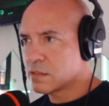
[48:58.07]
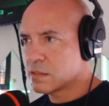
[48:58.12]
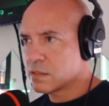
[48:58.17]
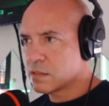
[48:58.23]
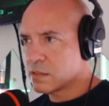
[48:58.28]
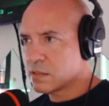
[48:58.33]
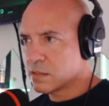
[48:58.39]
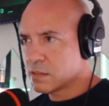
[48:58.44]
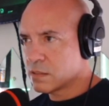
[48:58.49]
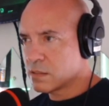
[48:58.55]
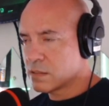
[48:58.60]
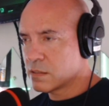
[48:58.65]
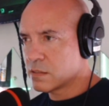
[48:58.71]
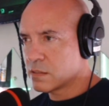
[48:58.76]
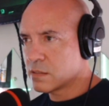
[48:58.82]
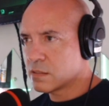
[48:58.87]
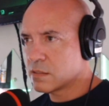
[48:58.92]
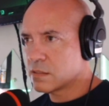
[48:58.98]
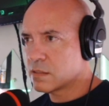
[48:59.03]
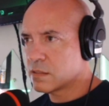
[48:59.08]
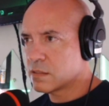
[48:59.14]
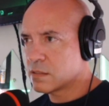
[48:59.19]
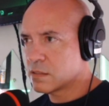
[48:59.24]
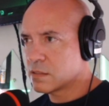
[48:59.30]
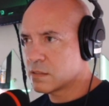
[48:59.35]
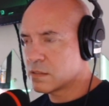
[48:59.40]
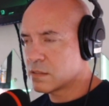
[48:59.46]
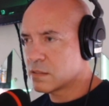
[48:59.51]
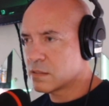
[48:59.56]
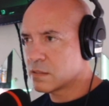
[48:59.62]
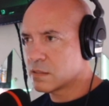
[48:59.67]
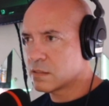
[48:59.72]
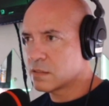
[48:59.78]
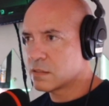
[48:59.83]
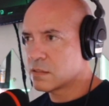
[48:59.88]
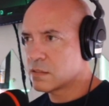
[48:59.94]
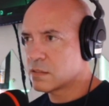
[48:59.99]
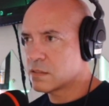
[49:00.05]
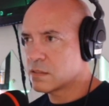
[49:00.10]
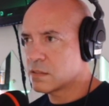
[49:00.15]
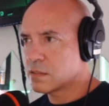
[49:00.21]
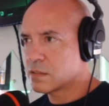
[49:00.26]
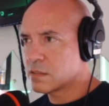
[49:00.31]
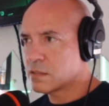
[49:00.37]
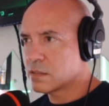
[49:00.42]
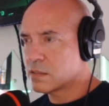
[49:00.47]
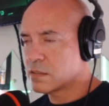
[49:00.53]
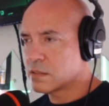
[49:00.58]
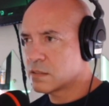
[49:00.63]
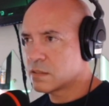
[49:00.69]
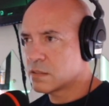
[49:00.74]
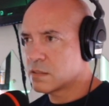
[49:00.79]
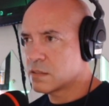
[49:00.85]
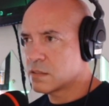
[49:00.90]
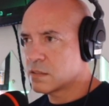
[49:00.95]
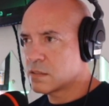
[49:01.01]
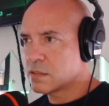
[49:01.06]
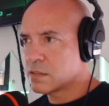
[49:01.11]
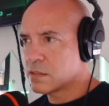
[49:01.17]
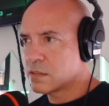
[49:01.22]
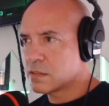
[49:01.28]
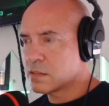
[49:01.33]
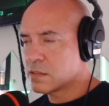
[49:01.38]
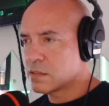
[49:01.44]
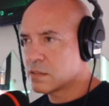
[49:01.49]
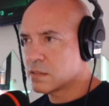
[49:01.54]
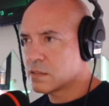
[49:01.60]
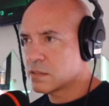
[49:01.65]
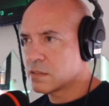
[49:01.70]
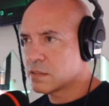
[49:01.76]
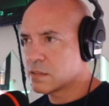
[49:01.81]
(silent)